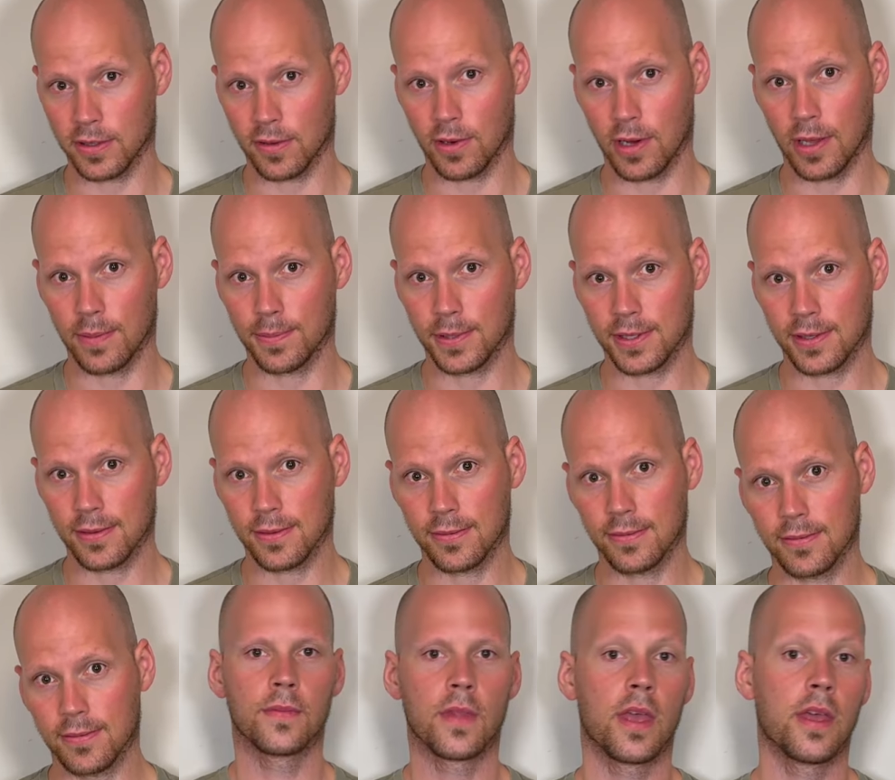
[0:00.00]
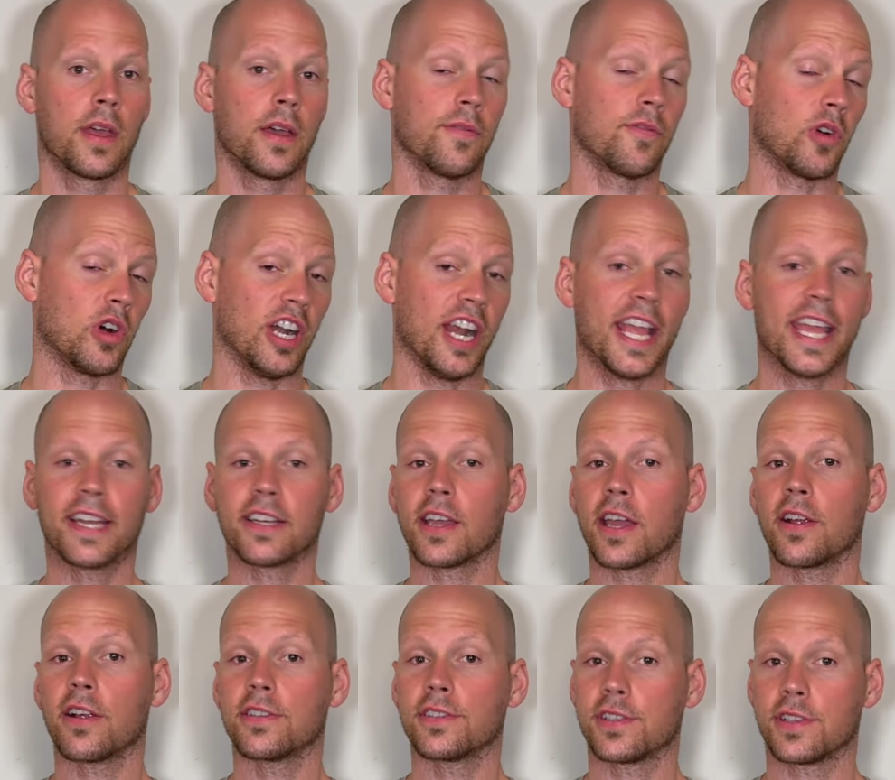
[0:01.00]
grips. For
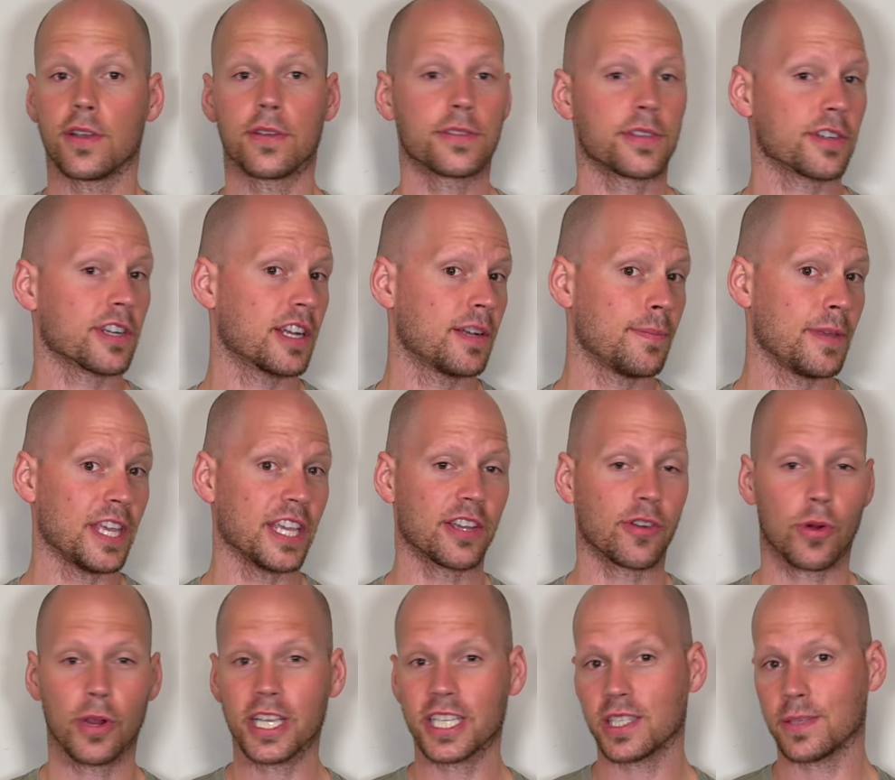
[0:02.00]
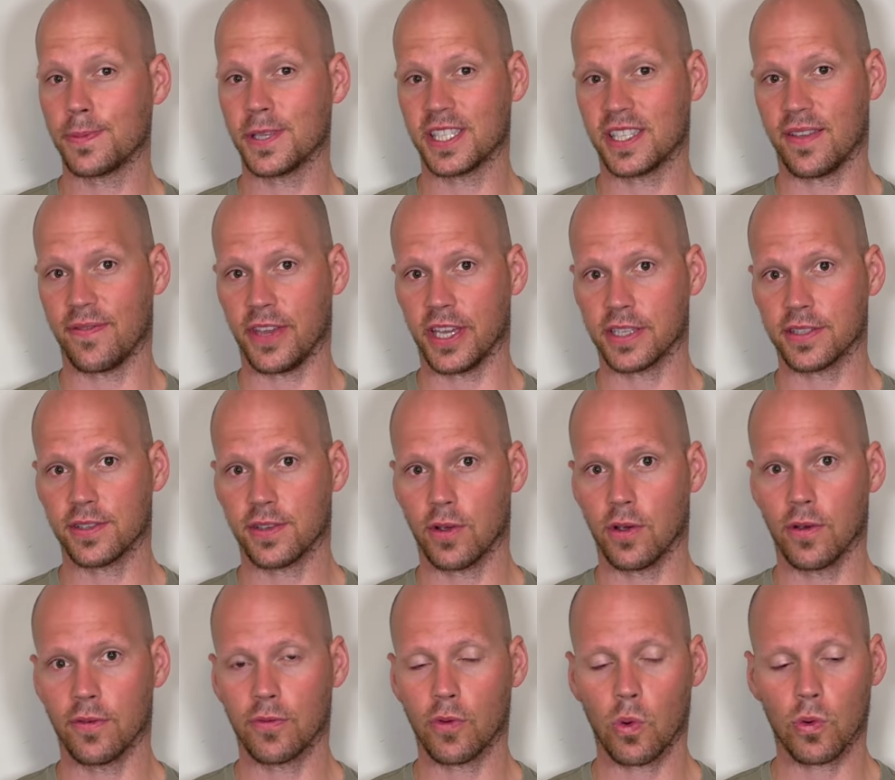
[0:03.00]
handguards, those are going to be Krink specific. So,
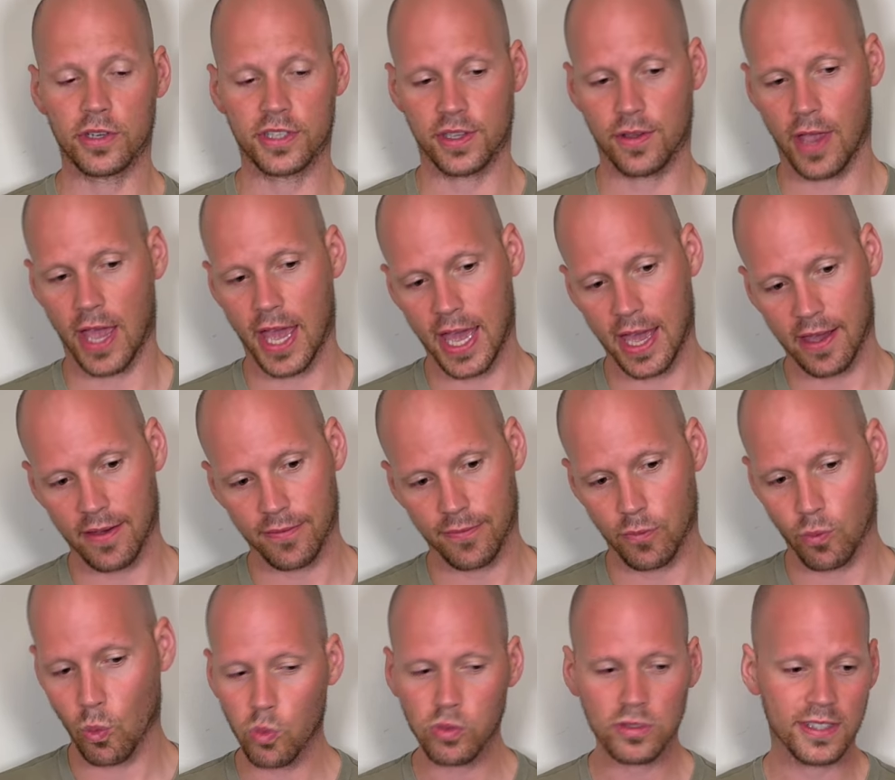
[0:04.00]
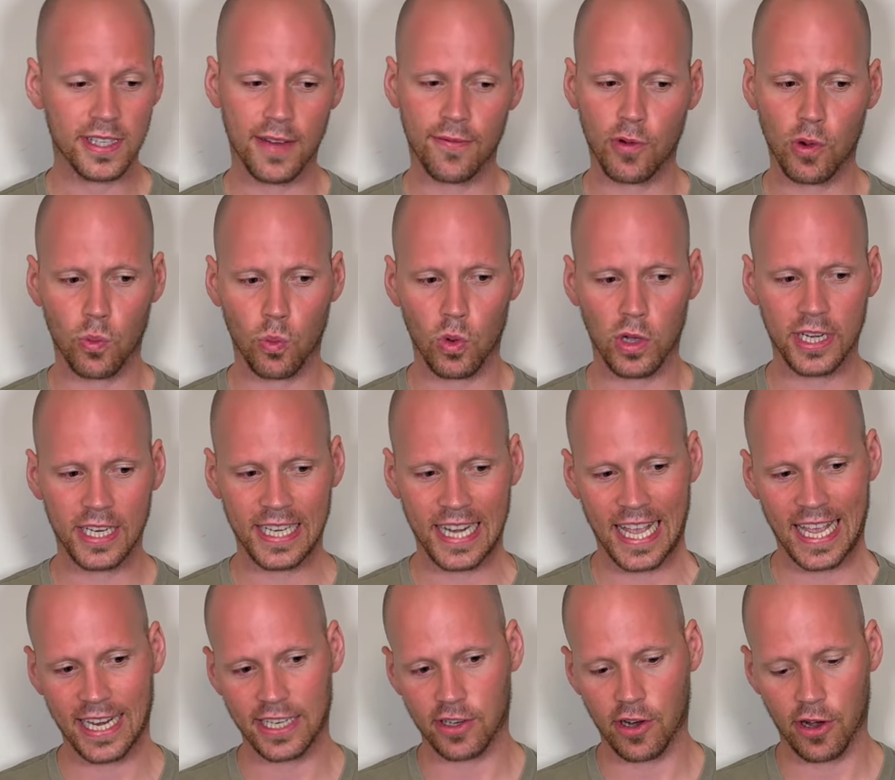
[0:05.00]
of course, you have different wooden
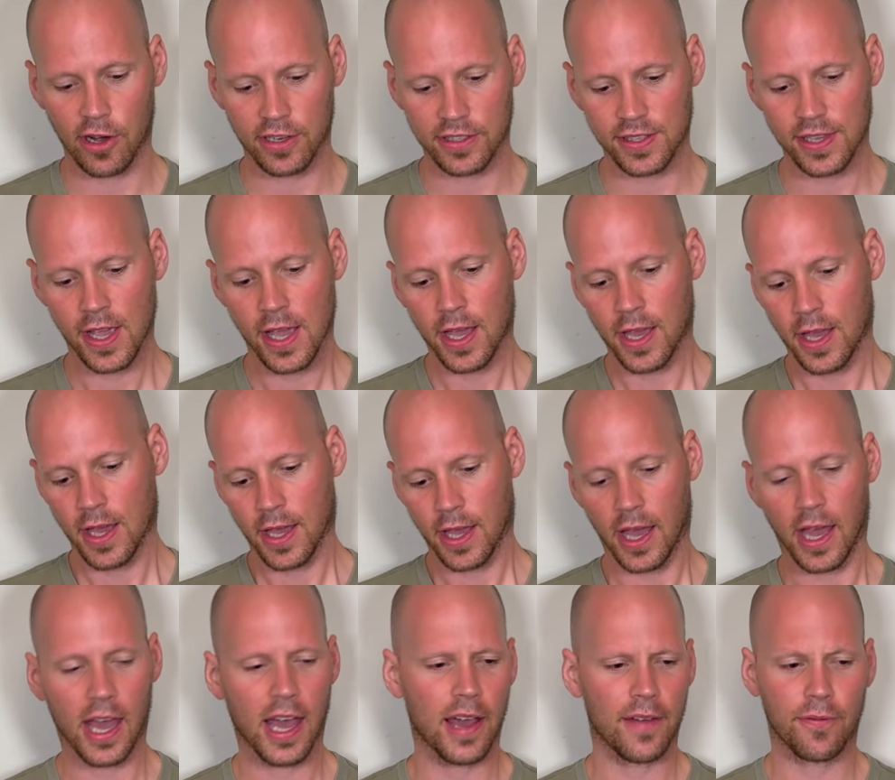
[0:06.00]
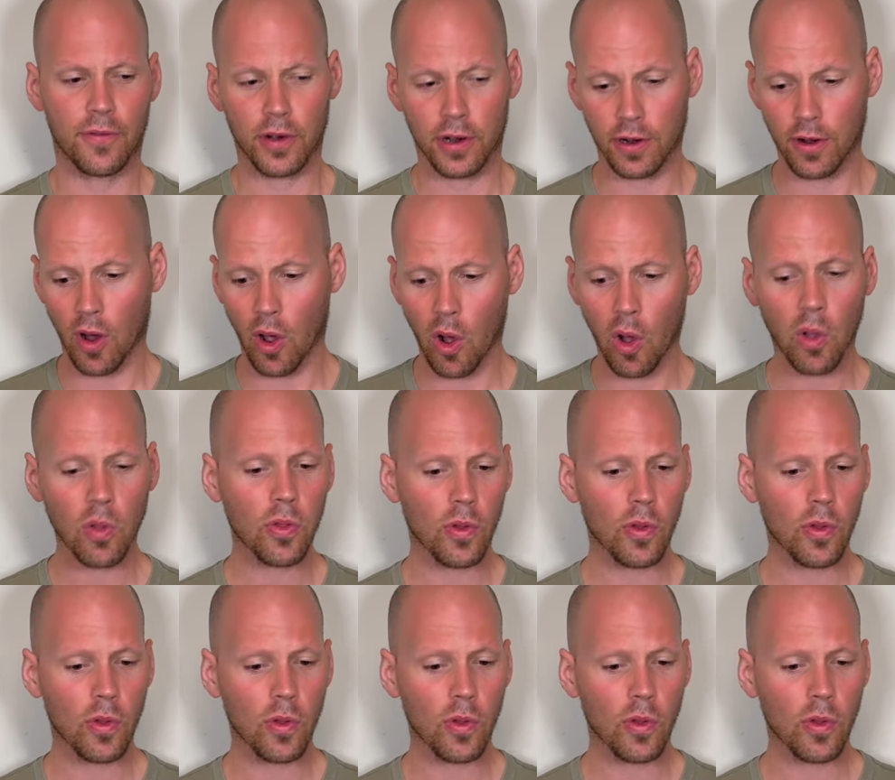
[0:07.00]
handguards. For all